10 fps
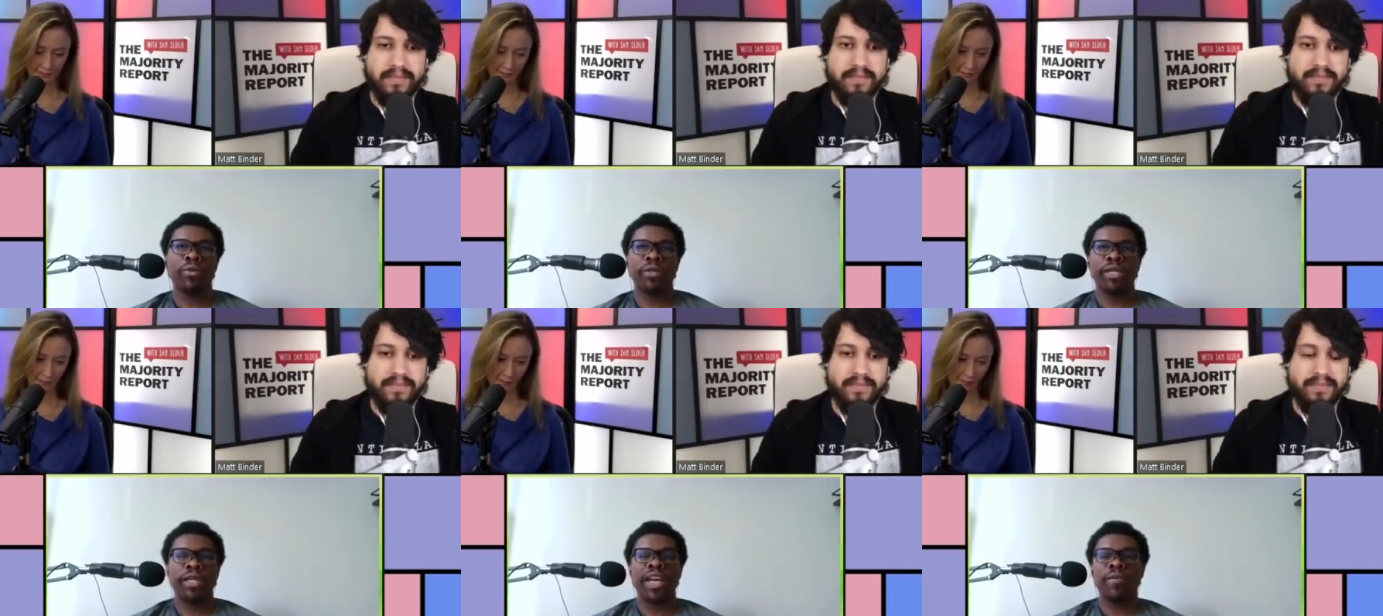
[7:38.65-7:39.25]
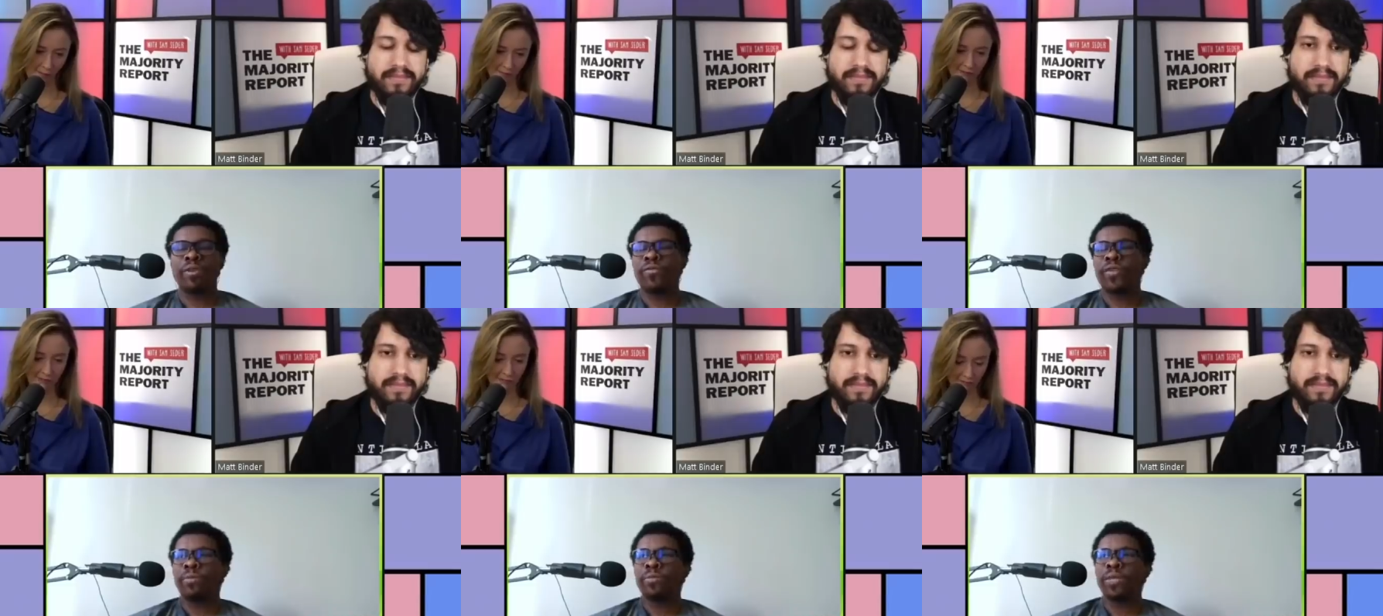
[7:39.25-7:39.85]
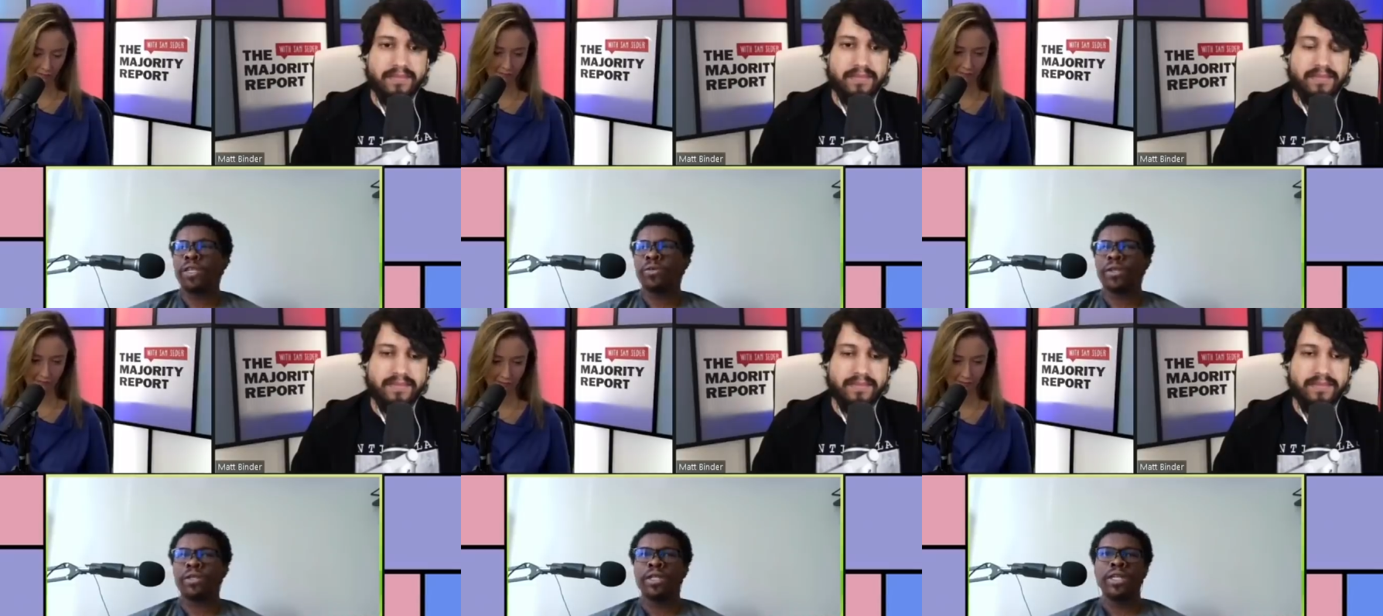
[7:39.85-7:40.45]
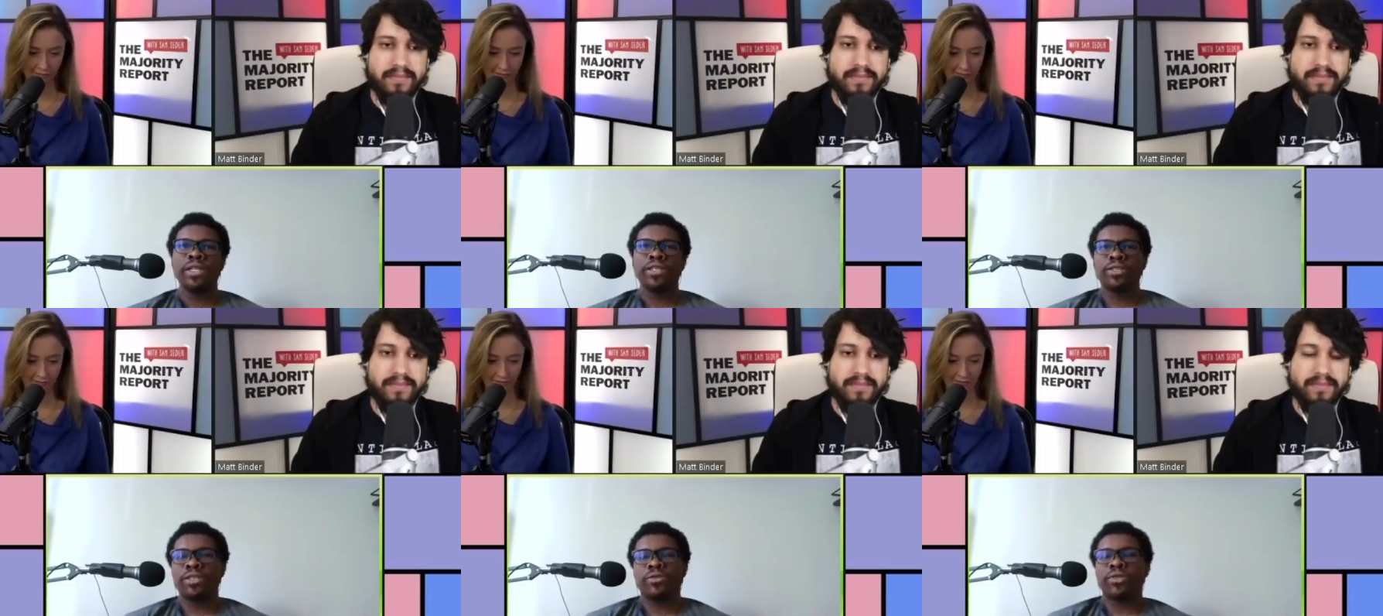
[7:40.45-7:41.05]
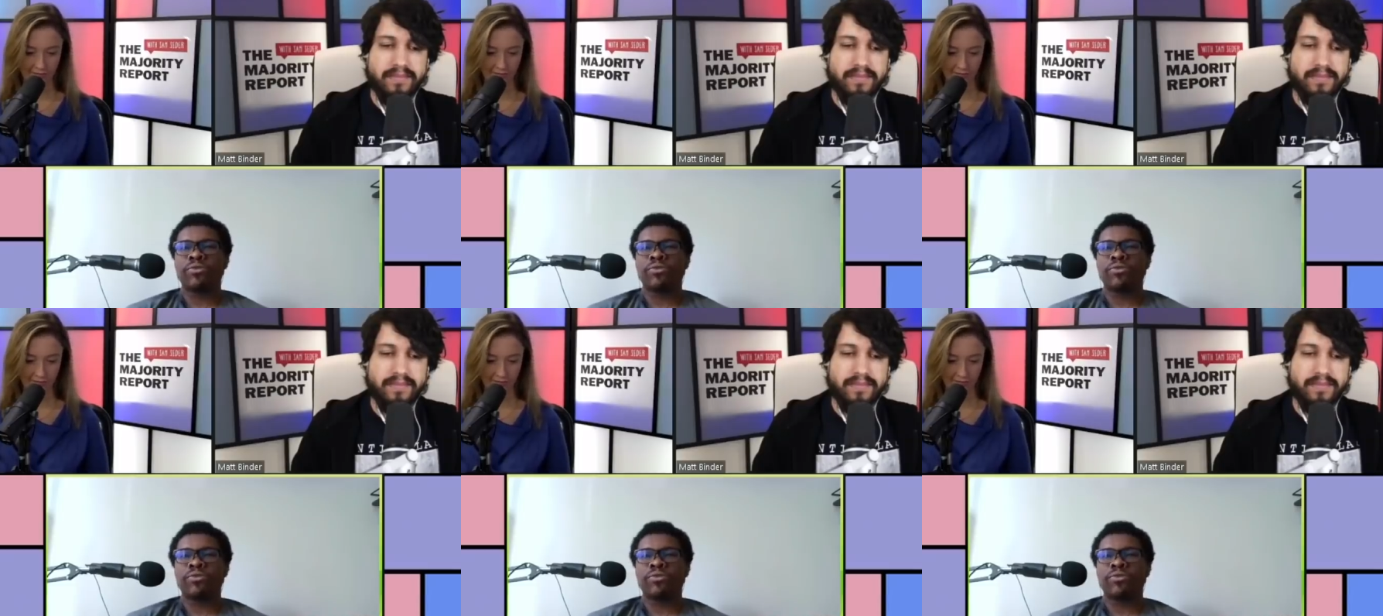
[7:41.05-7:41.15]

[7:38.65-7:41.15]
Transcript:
Speaker 1: or and they have been affecting them indirectly, just like, you know,